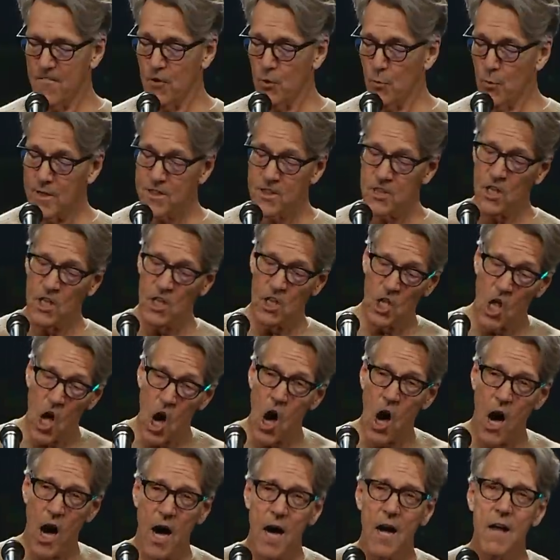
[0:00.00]
For what the
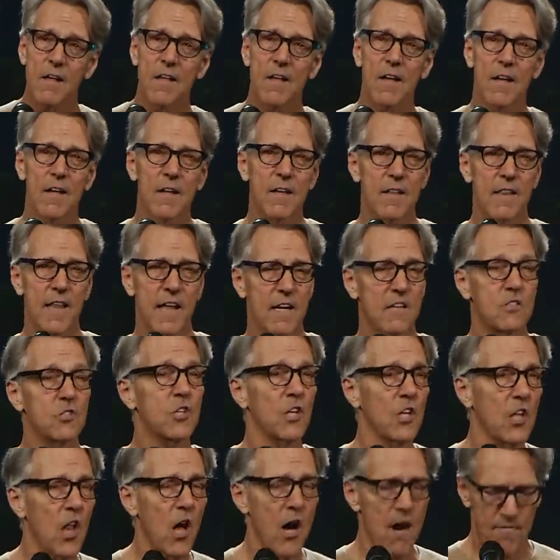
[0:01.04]
law, that
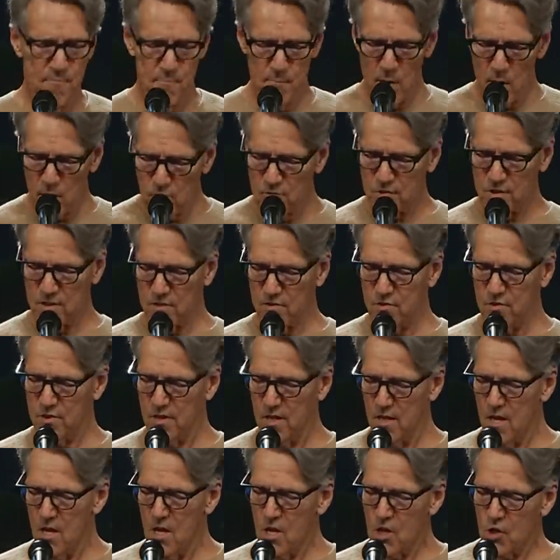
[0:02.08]
is the law of
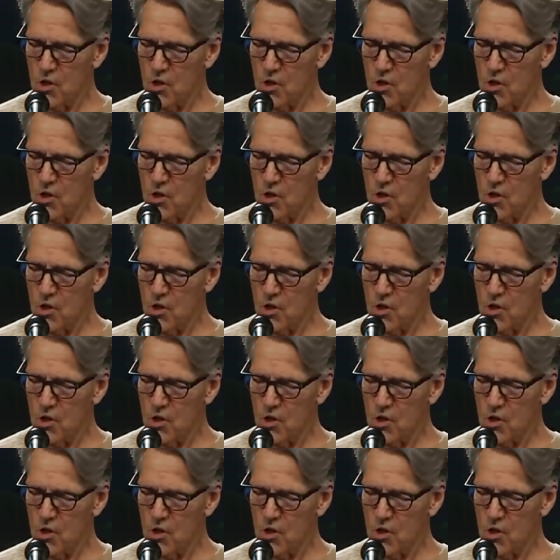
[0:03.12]
Moses,